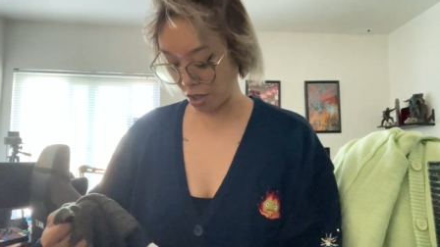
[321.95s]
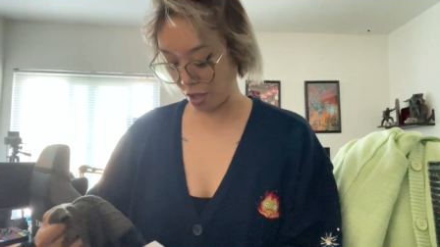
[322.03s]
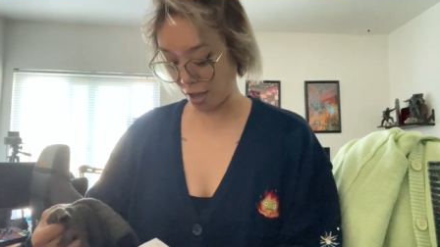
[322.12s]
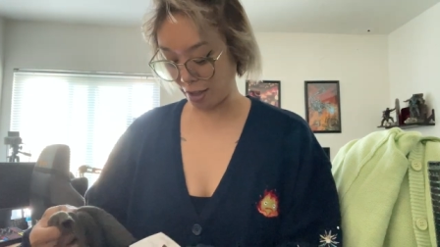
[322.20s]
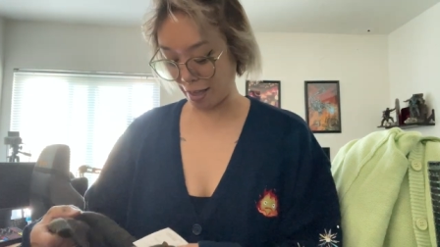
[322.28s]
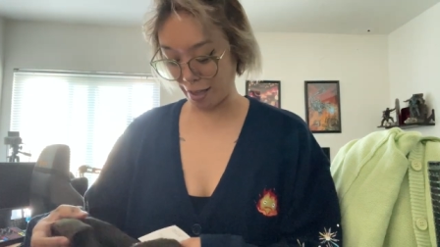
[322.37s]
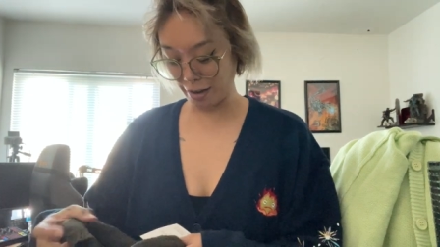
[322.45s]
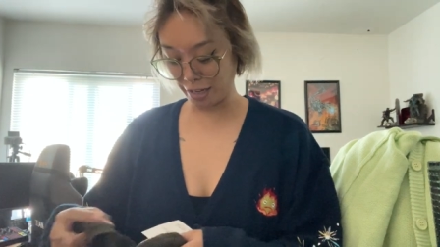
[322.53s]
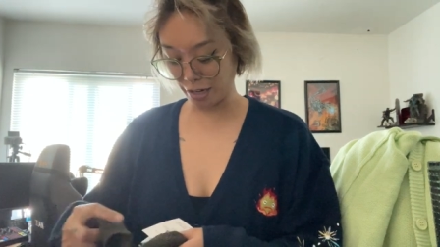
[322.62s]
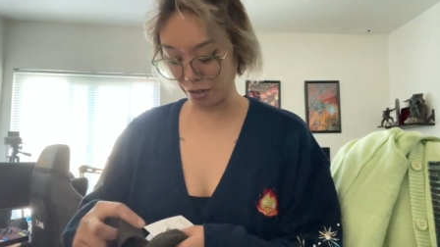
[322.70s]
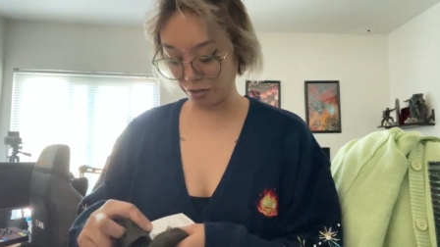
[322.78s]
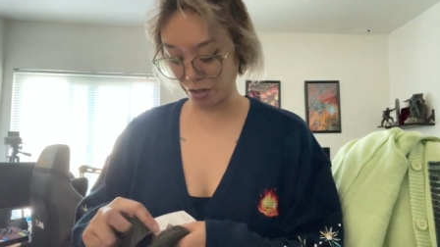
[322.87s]
I can't
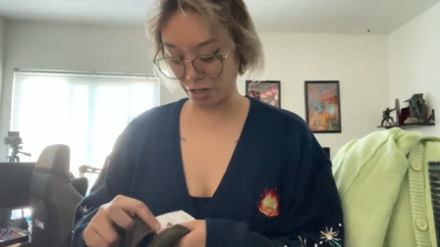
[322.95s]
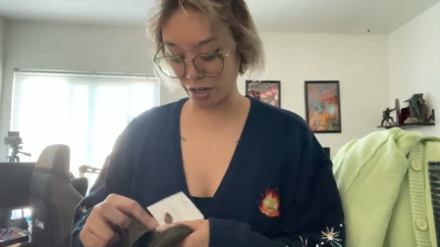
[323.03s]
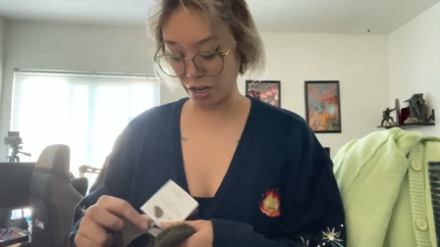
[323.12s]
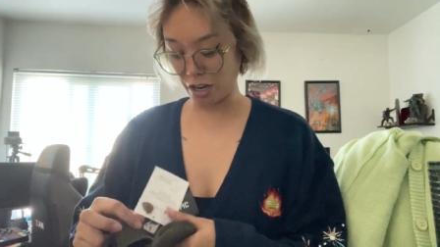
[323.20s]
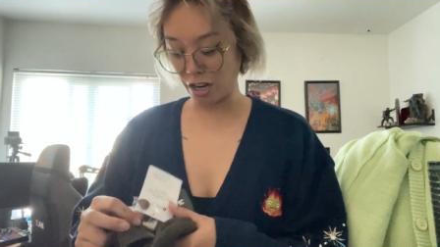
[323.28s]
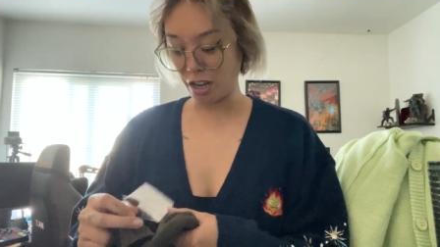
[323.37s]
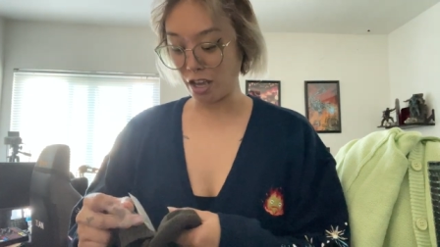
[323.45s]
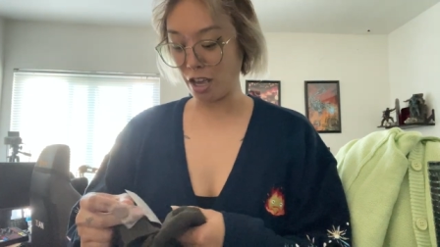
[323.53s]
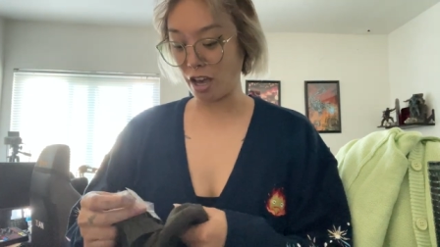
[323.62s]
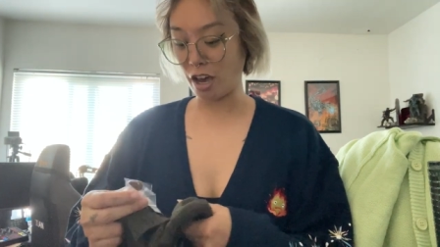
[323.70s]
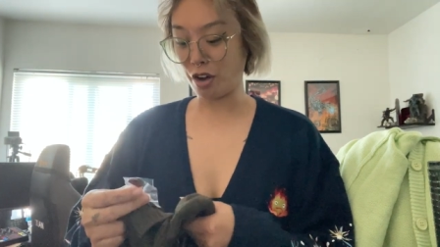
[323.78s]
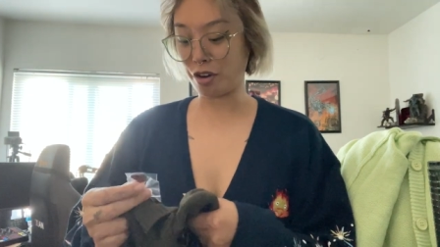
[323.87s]
get over
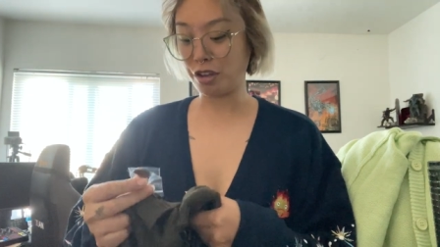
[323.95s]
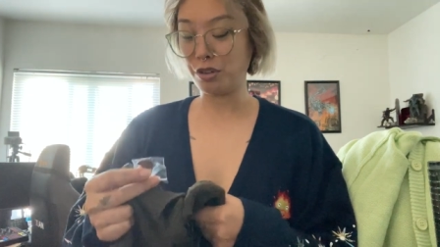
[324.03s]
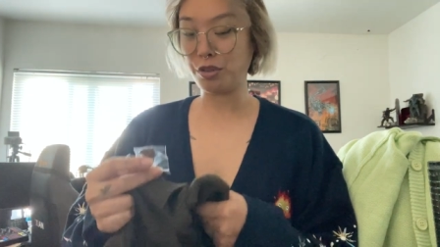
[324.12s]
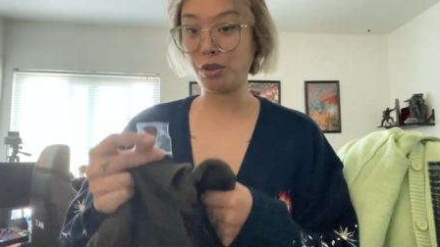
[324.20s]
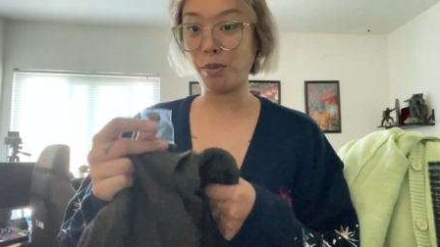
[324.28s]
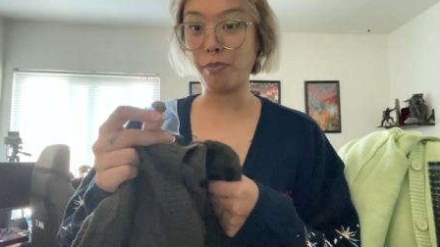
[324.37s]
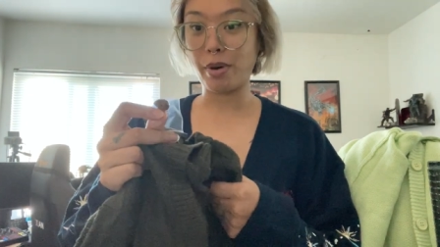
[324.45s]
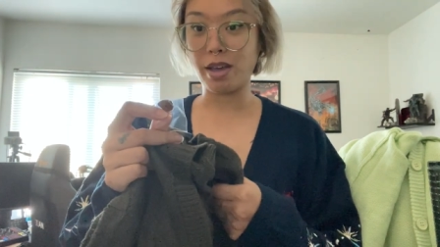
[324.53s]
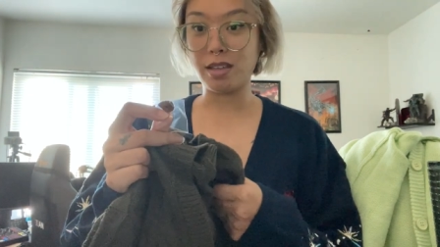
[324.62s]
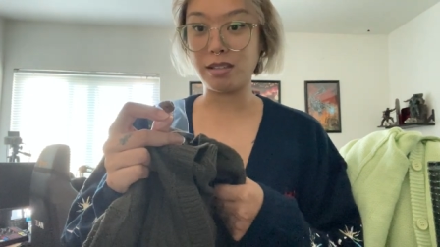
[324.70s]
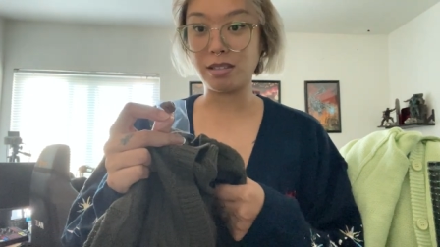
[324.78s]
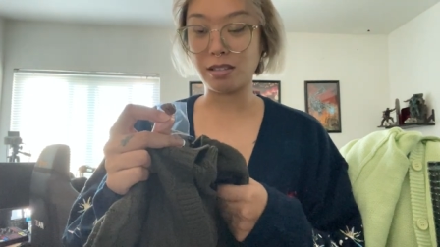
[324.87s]
how cute the
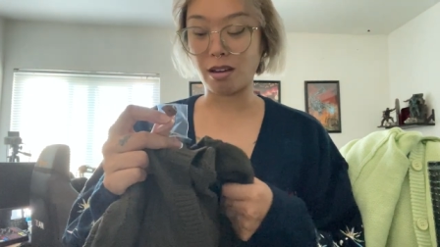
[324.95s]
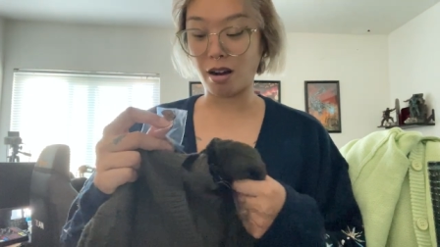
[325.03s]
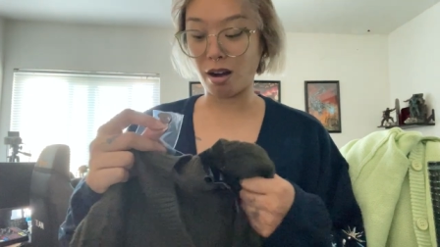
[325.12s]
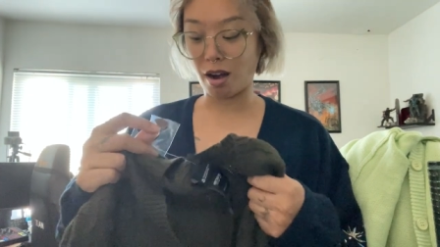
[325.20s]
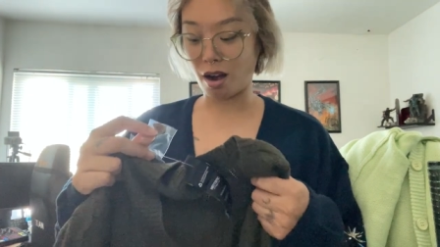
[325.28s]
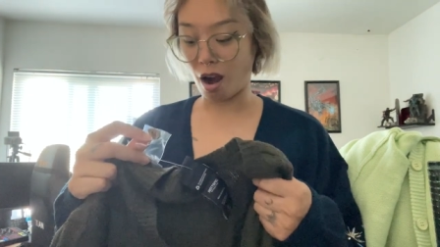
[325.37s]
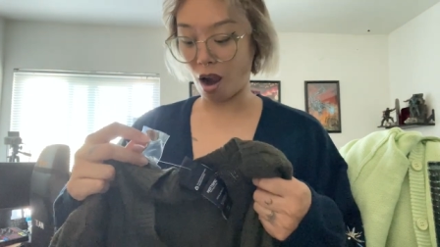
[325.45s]
buttons are.